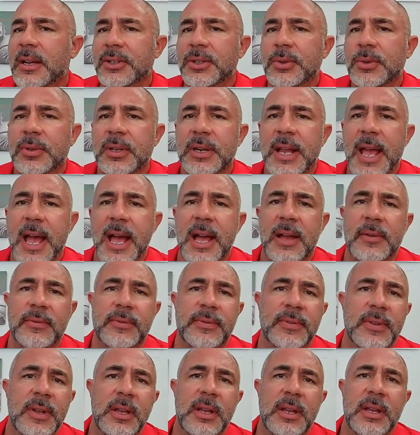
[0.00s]
You can
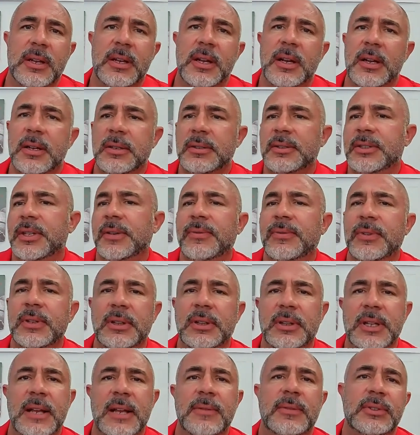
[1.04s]
have
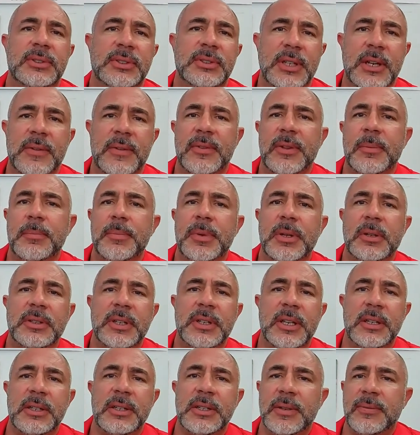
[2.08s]
different levels of the
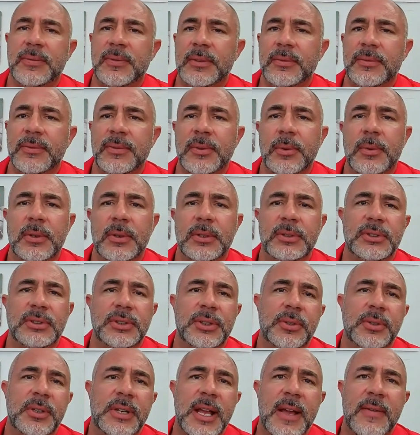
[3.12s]
building, different
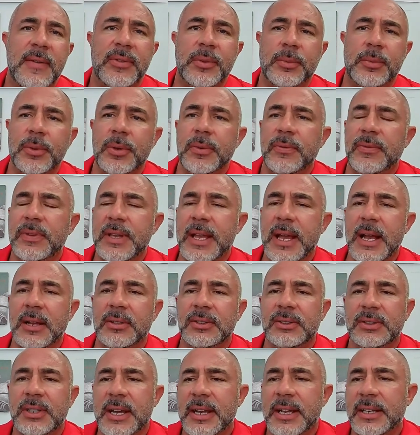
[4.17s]
floors. You can have the roof, the
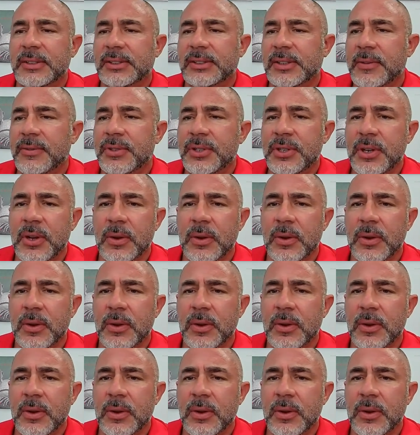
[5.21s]
outside, as I've